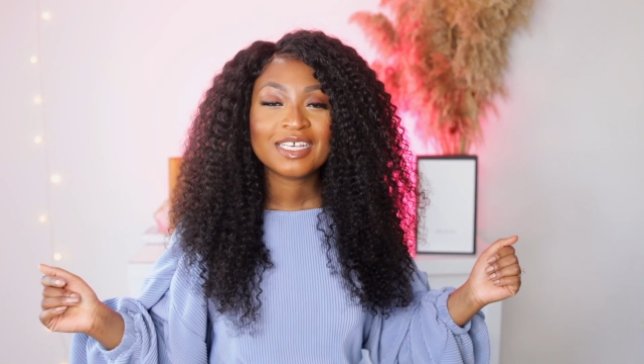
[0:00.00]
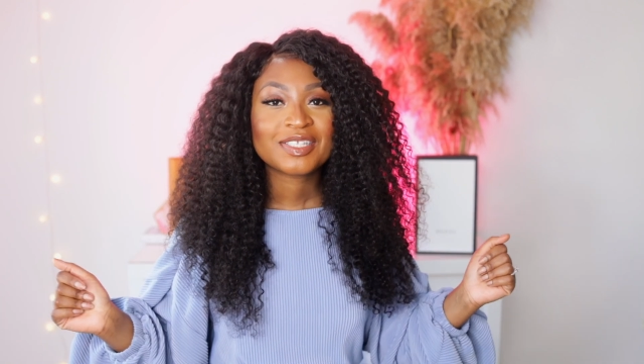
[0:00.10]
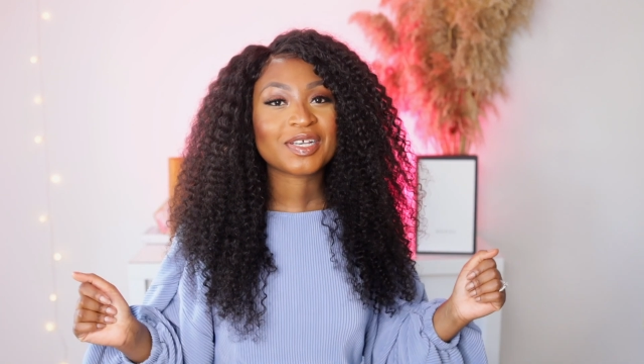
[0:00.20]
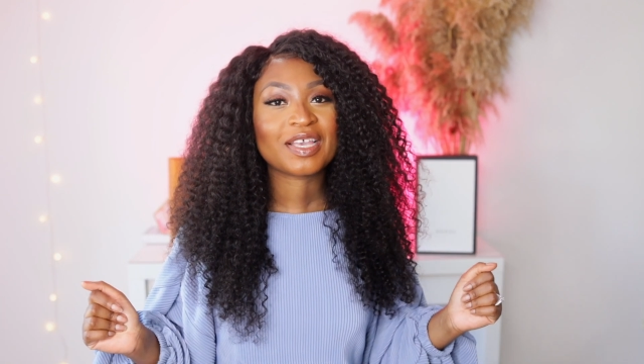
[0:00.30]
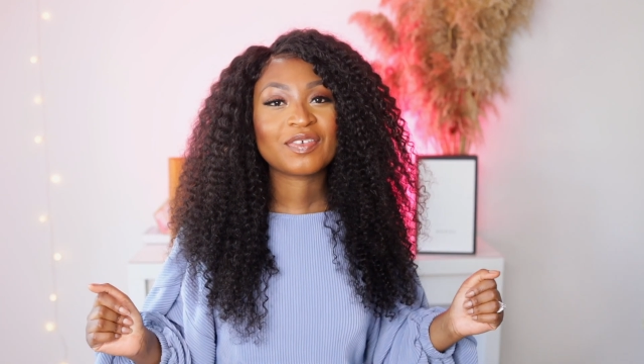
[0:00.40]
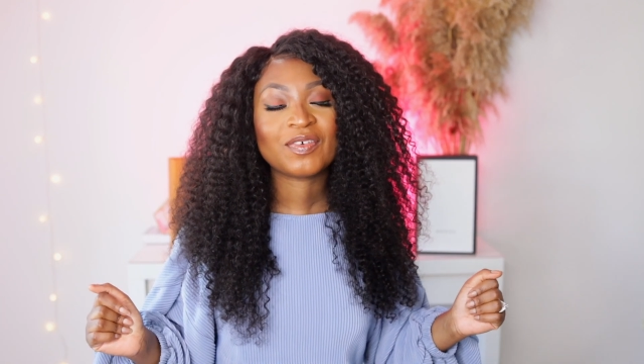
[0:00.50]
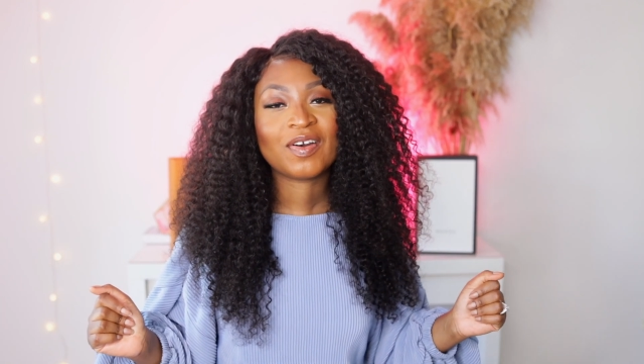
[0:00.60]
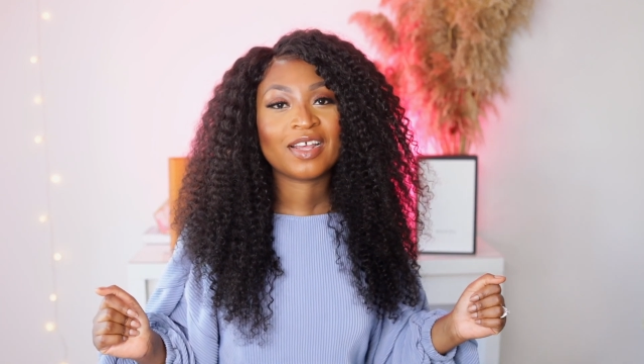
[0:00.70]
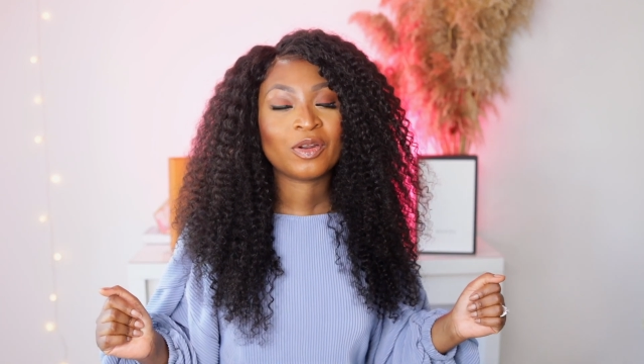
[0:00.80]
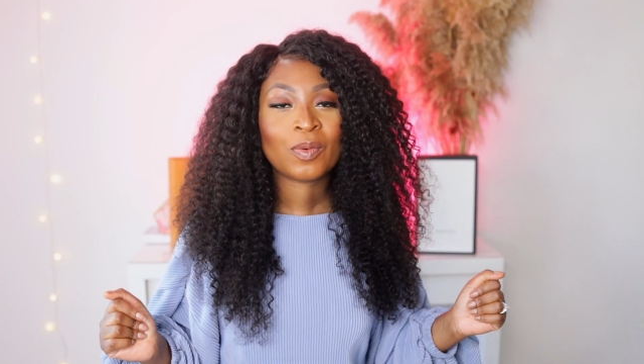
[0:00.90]
so if you
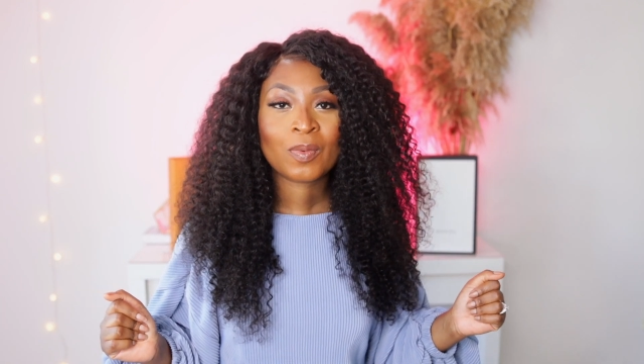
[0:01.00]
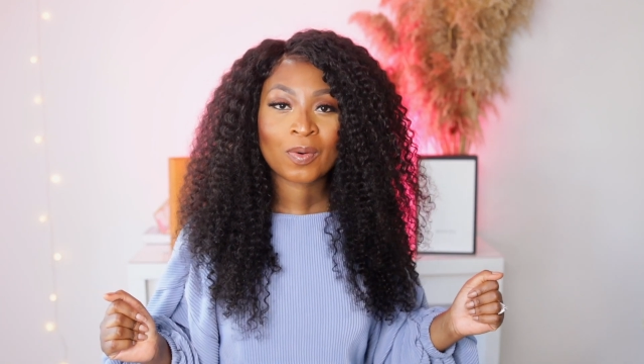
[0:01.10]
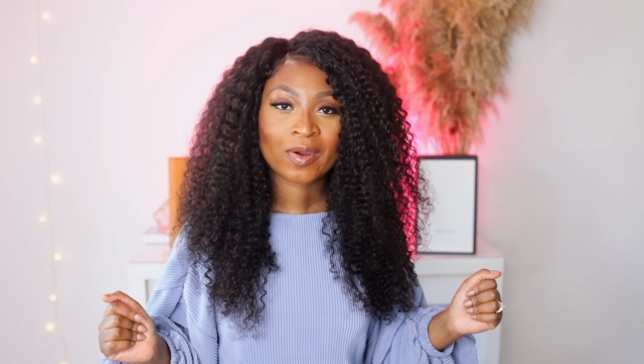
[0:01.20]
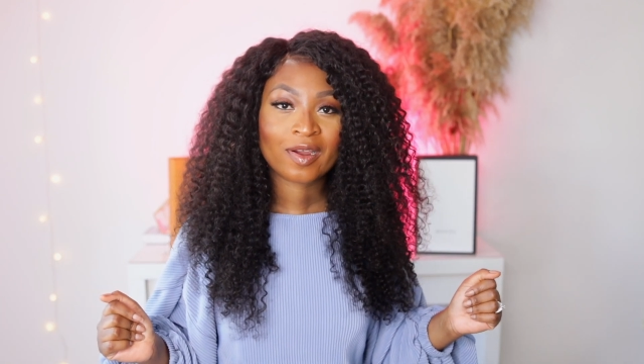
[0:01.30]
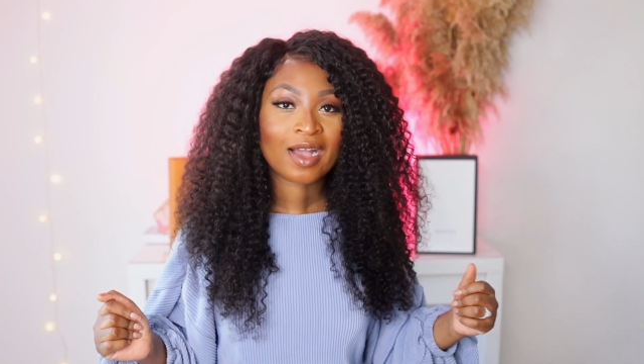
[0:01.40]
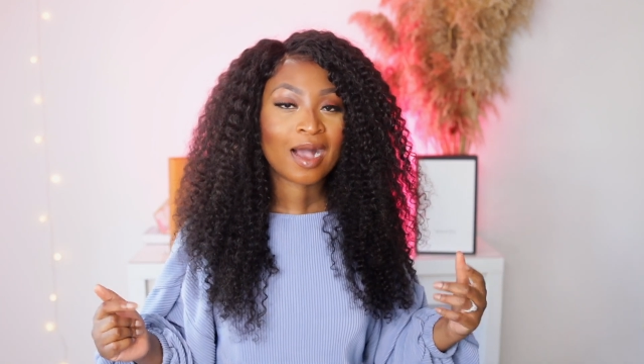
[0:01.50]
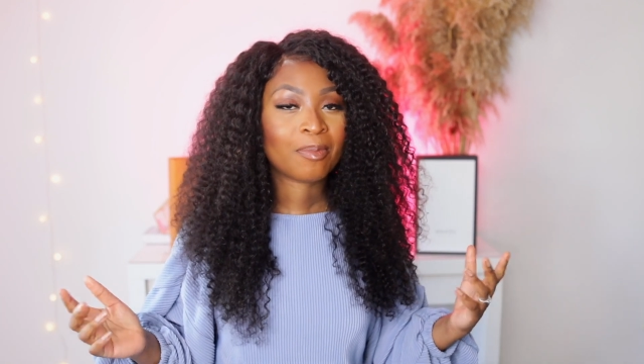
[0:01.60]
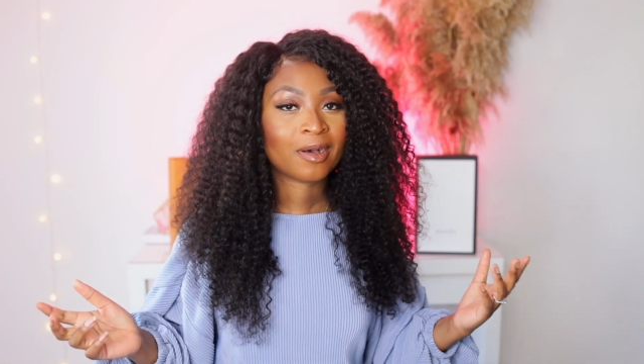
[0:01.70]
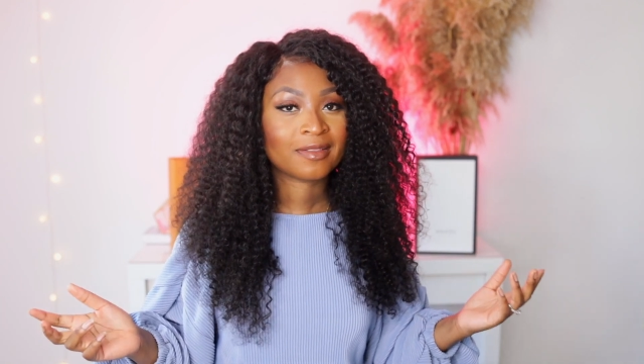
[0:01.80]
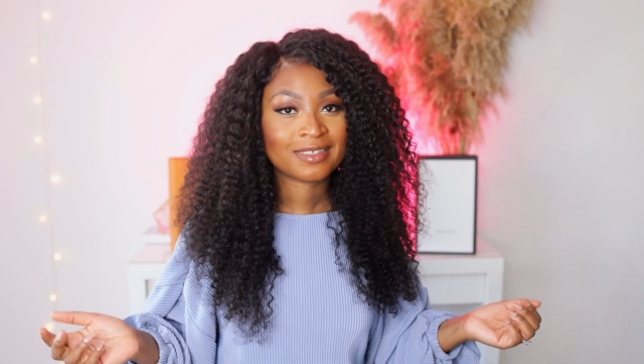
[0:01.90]
want to know more
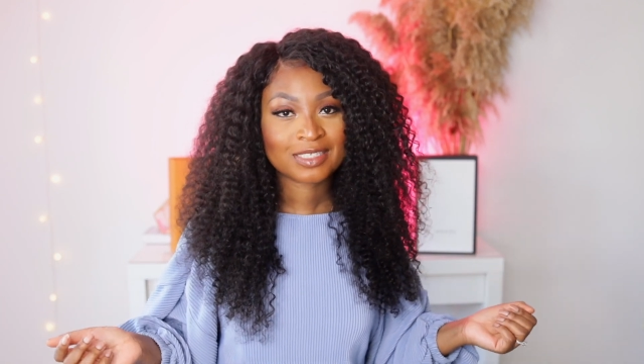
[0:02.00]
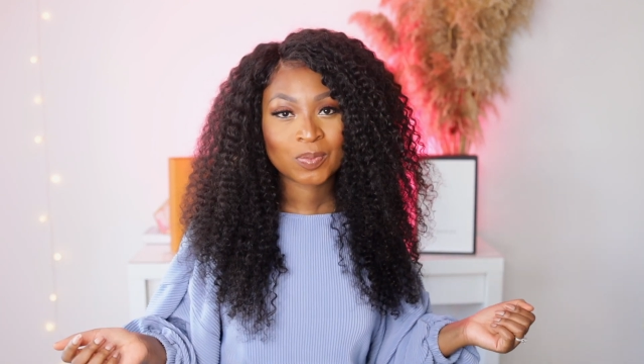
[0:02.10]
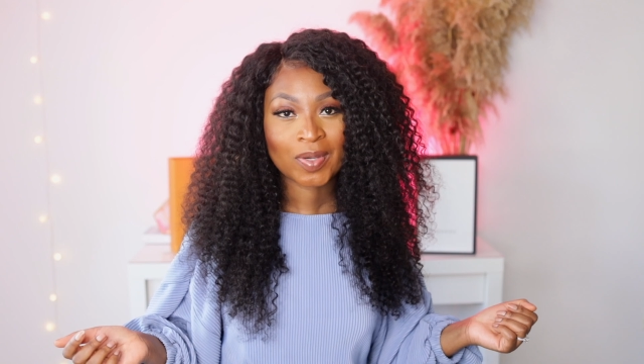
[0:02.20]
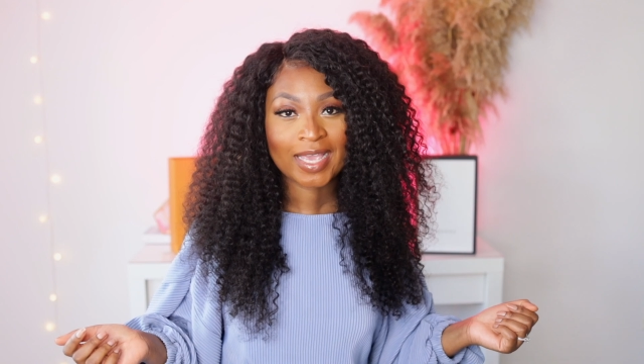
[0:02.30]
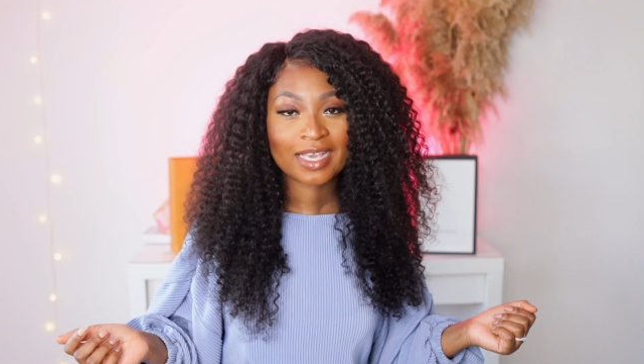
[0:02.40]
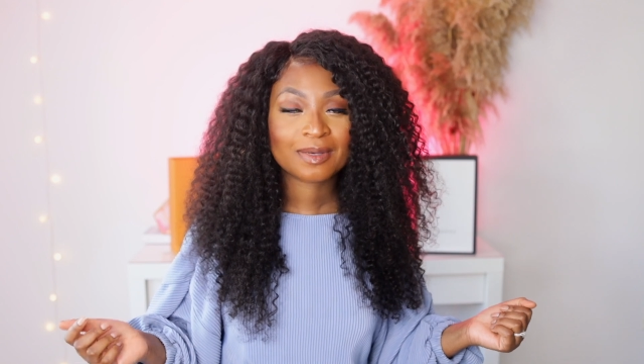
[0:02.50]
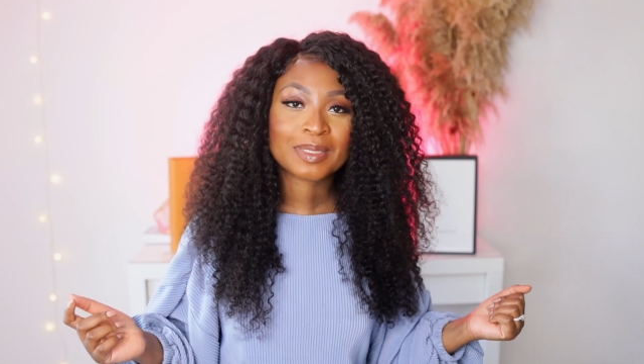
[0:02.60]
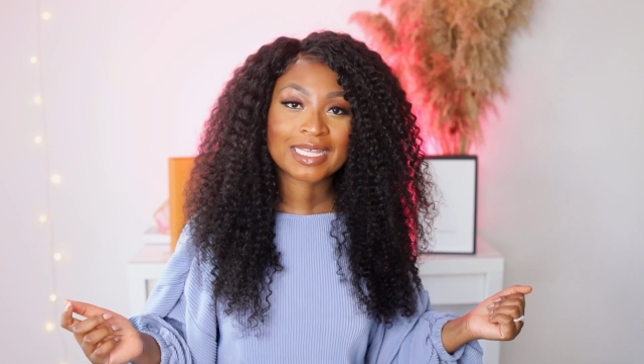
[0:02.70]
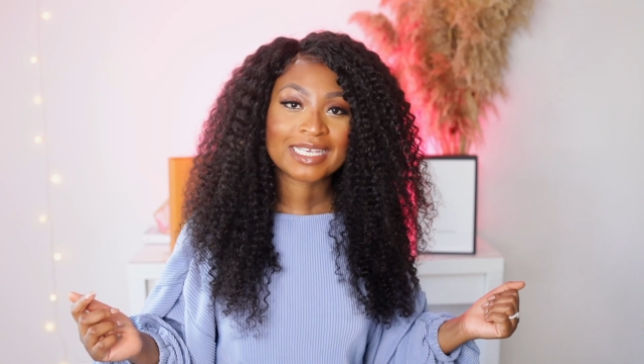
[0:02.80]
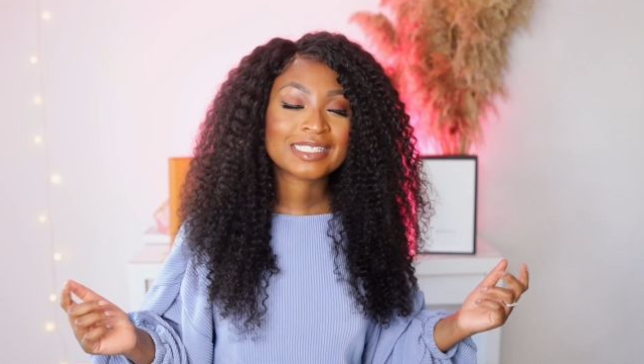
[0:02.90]
about this wig,
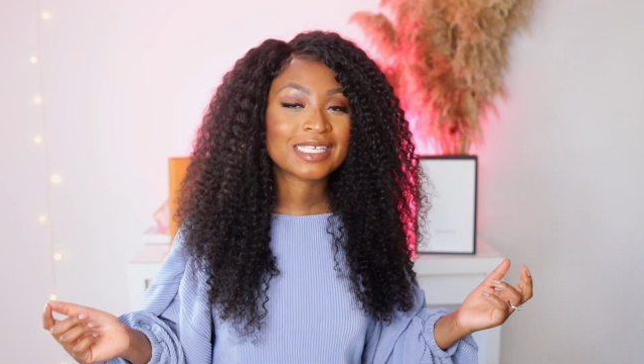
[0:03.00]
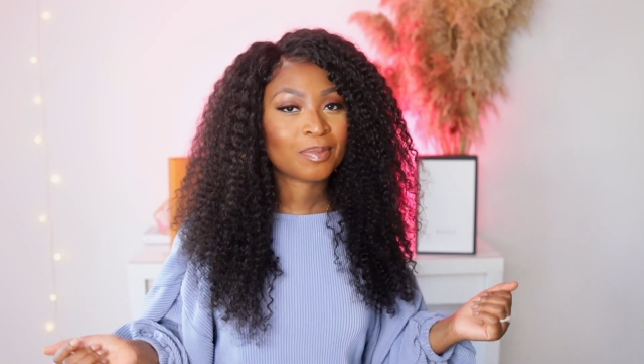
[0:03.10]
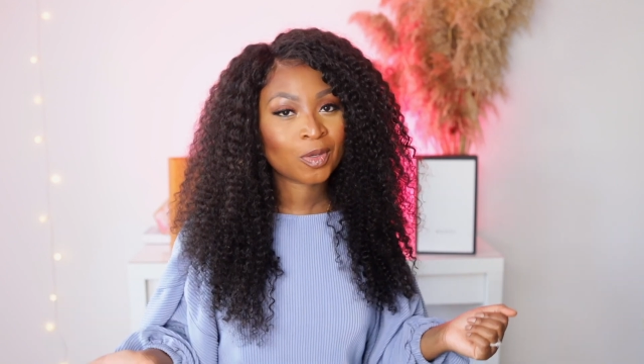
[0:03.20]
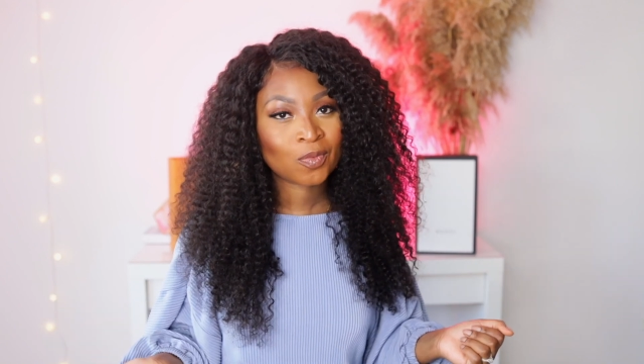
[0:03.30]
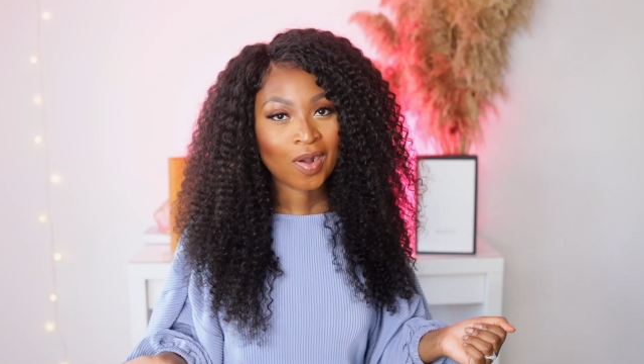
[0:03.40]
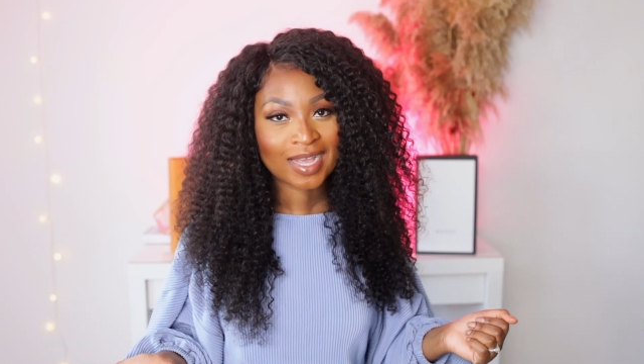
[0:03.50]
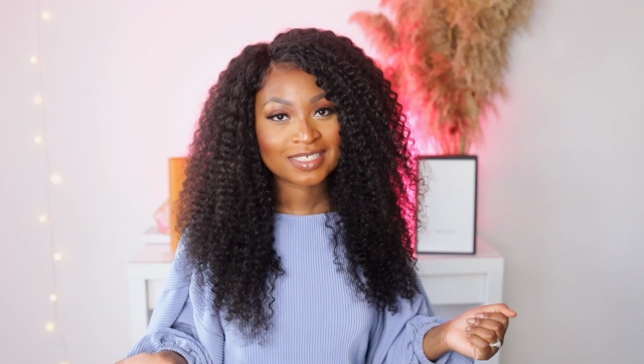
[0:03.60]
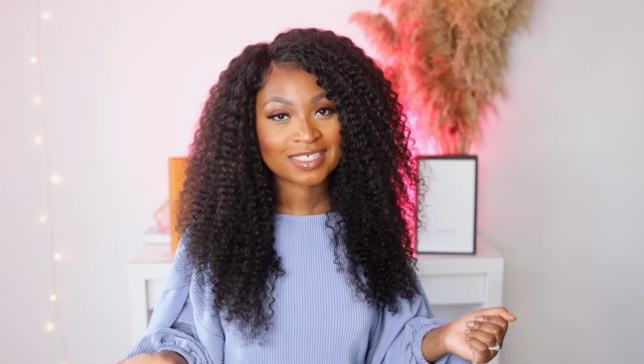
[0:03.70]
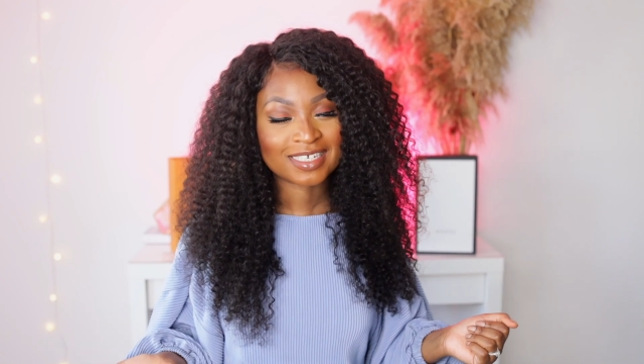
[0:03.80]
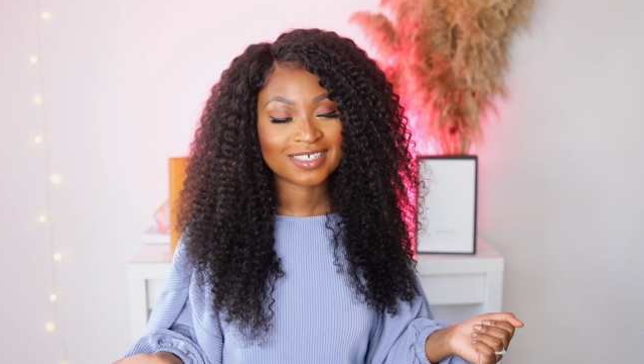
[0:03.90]
please keep on
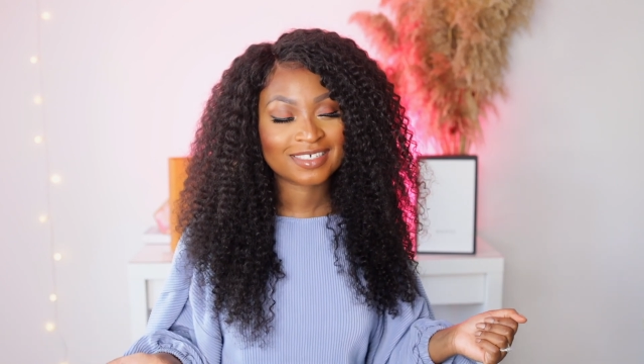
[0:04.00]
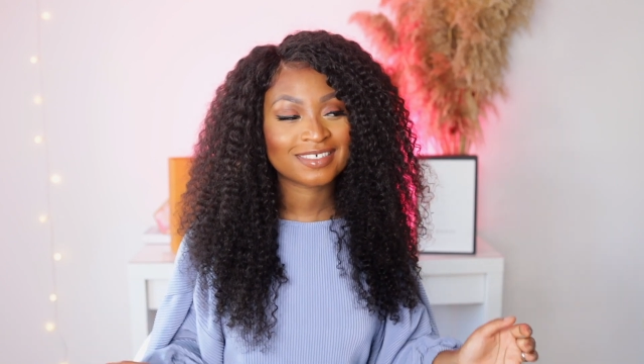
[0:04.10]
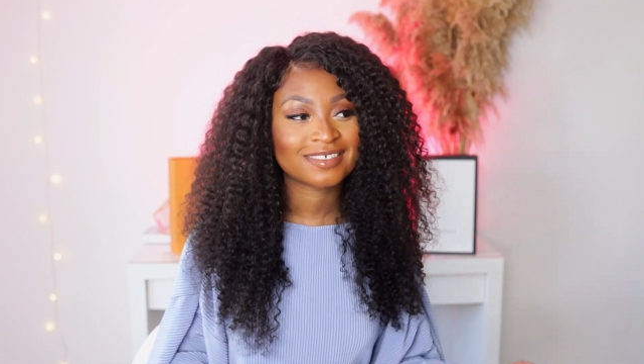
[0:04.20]
watching.